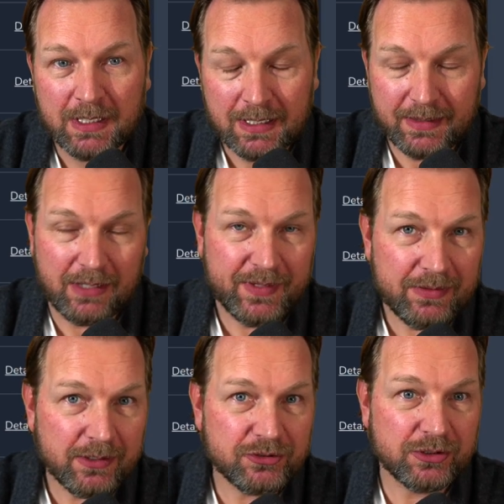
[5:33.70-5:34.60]
Now, then
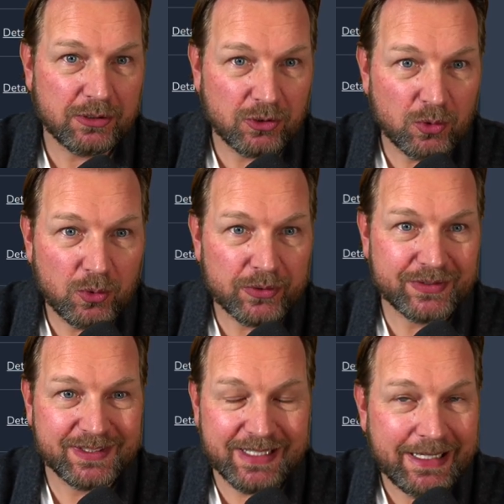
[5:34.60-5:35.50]
there's a cool
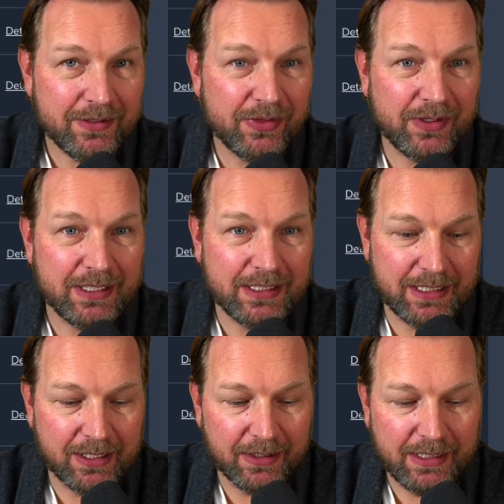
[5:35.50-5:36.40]
second thing
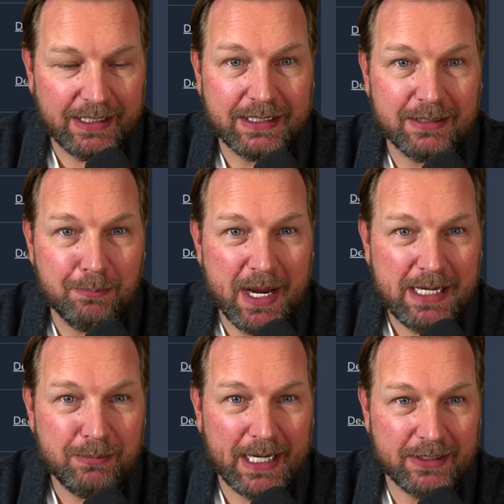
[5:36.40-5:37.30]
here in the
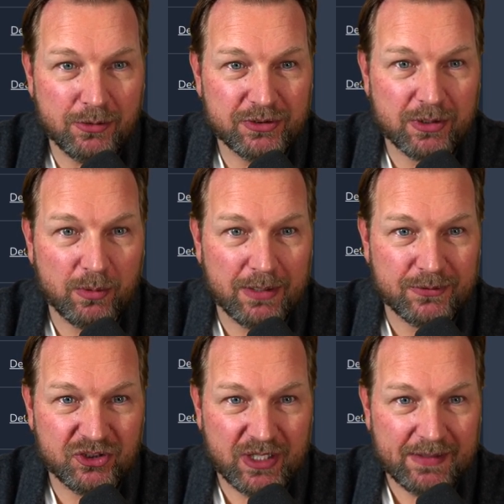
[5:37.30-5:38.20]
main menu. So we have
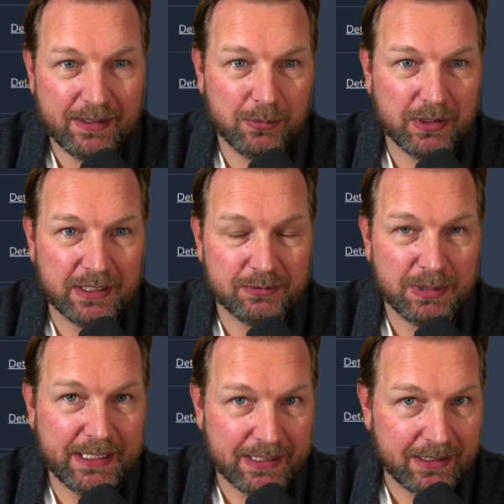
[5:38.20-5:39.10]
chat. I'm going to
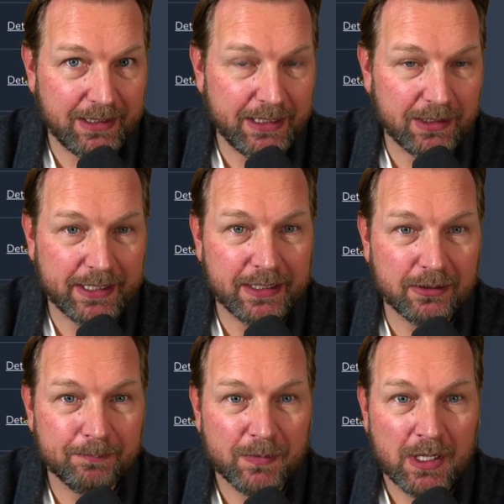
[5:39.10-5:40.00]
explain that a little
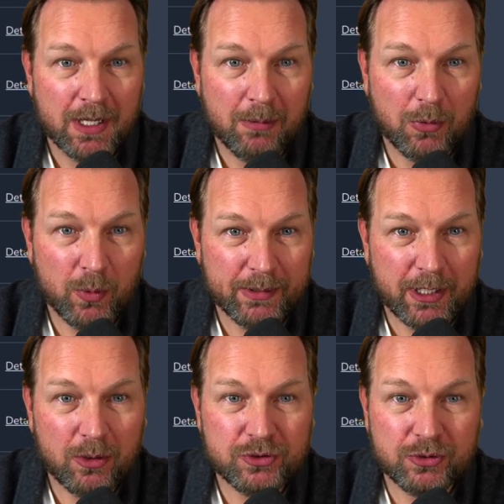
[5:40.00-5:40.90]
later. But when we
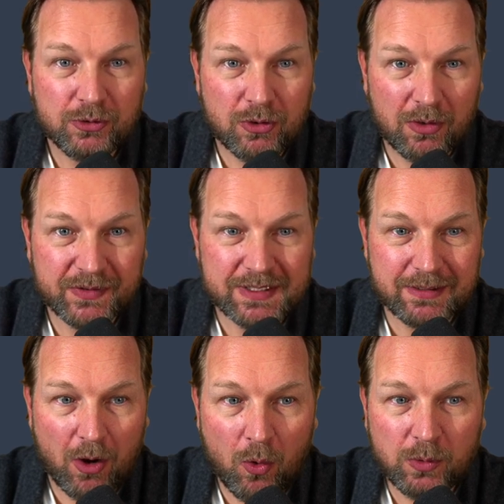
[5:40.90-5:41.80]
go to content
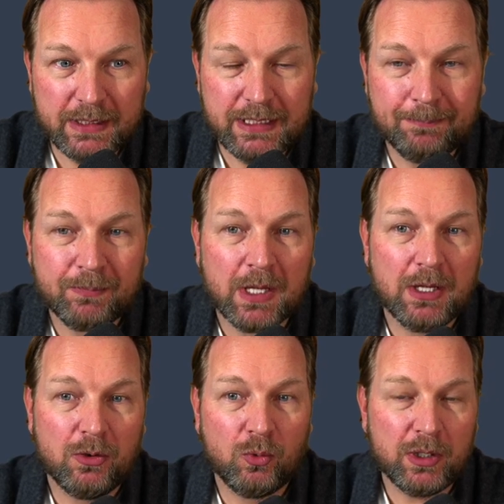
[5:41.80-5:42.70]
only,
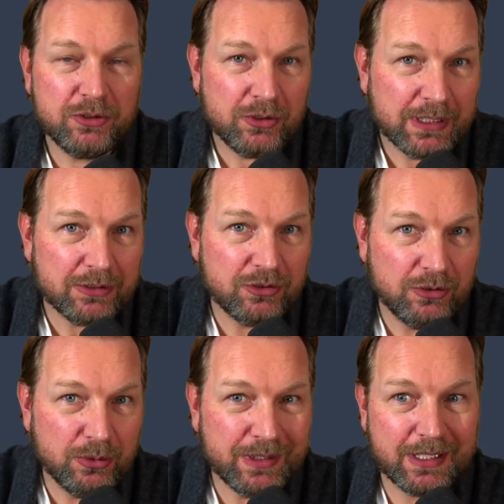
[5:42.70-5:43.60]
what you can
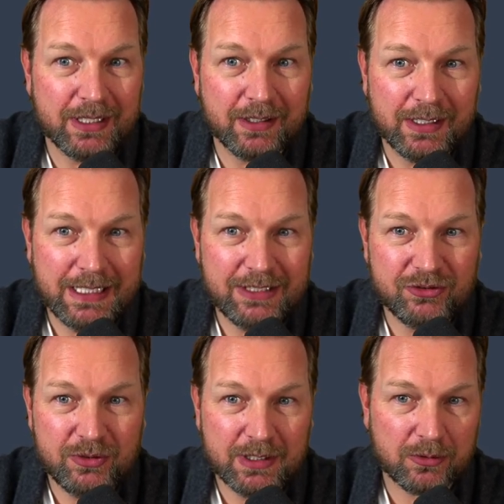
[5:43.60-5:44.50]
do here
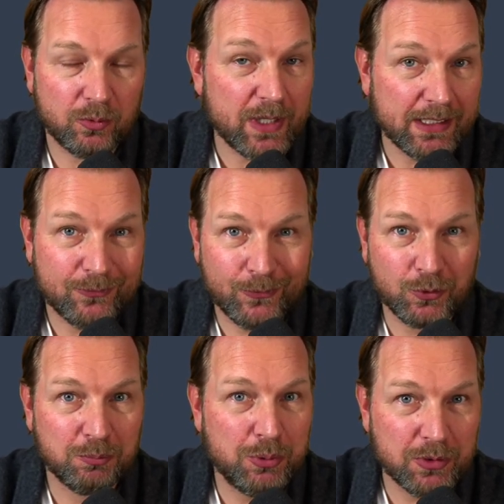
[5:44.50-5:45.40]
is you can write
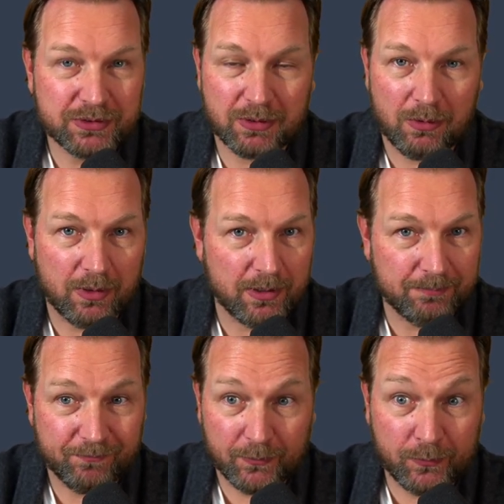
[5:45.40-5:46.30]
full books or
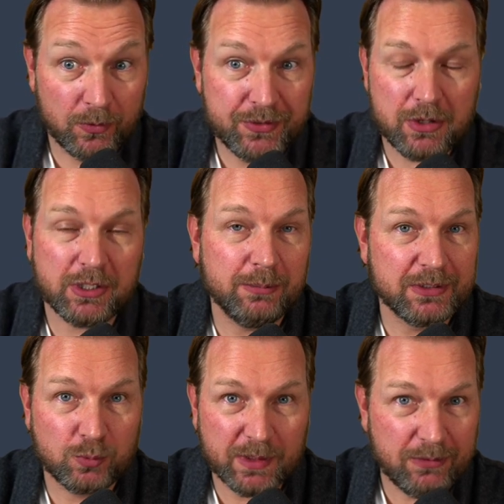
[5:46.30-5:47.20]
full
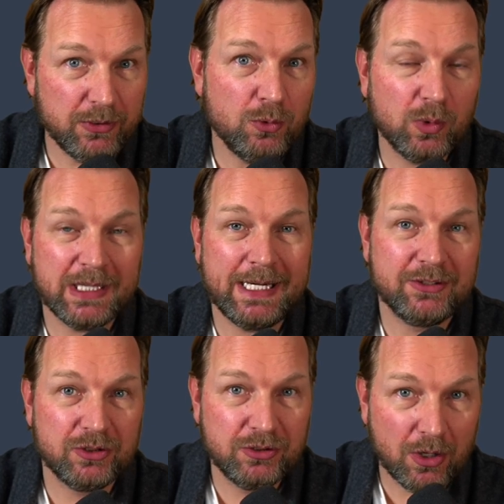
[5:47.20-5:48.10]
documents, whatever you would like
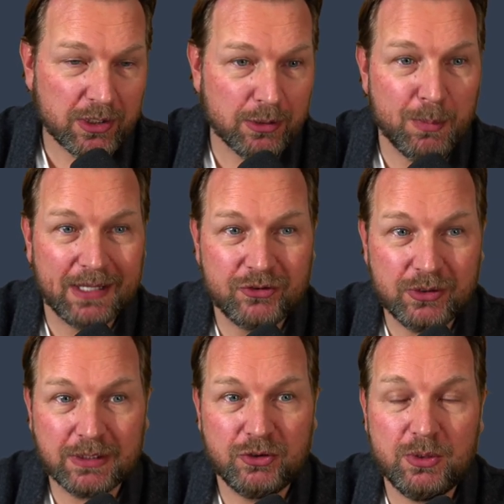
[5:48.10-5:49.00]
to document, you
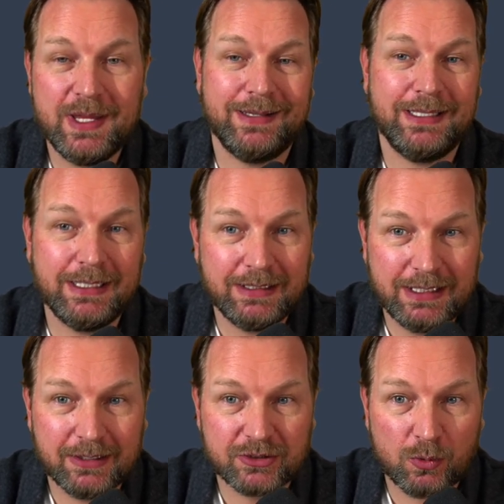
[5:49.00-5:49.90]
can do that in
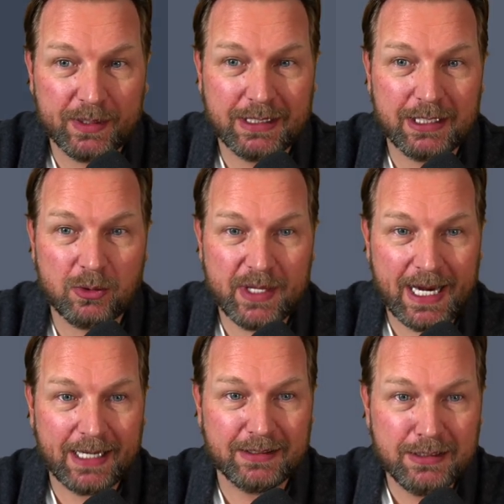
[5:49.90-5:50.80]
here. So when I click on
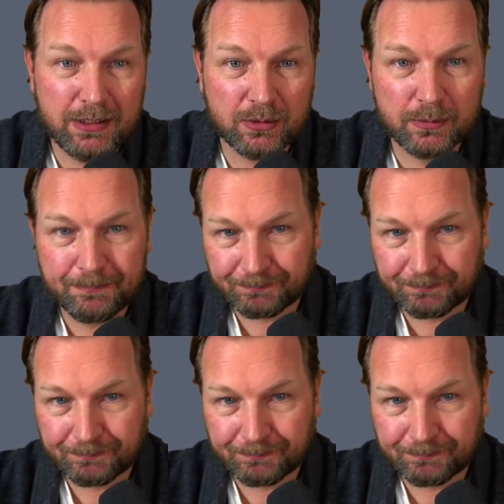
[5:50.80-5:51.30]
add new,